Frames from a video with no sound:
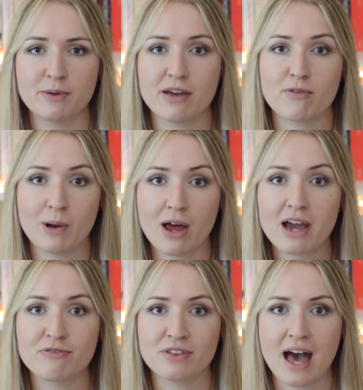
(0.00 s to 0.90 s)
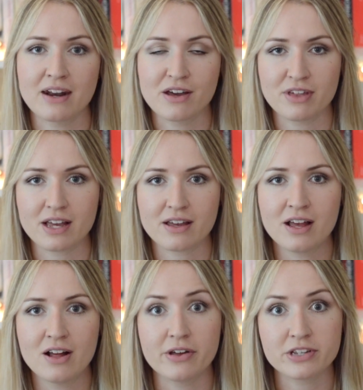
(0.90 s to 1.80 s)
but they've applied for that, and I think
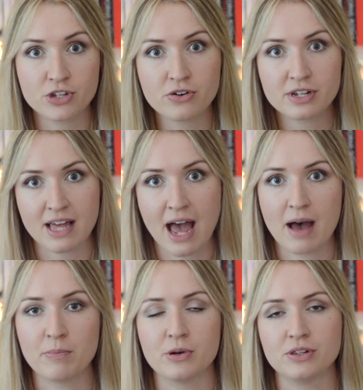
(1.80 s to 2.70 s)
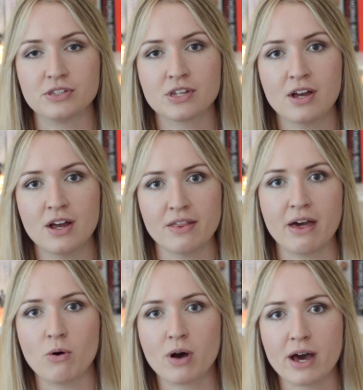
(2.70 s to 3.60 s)
that as soon as that happens
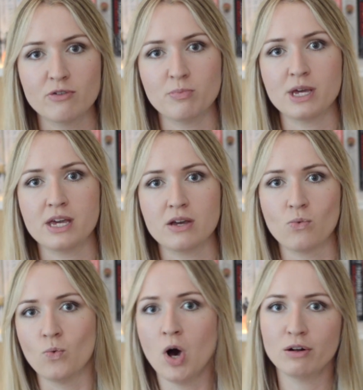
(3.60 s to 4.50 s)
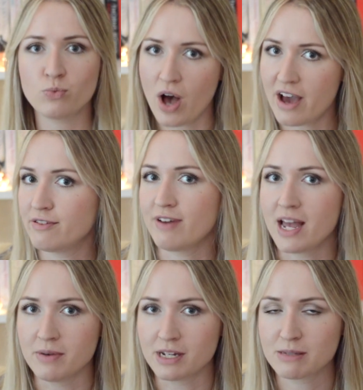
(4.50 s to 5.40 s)
they will kind of be worldwide
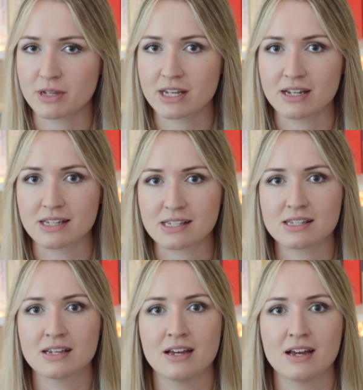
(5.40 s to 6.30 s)
famous, because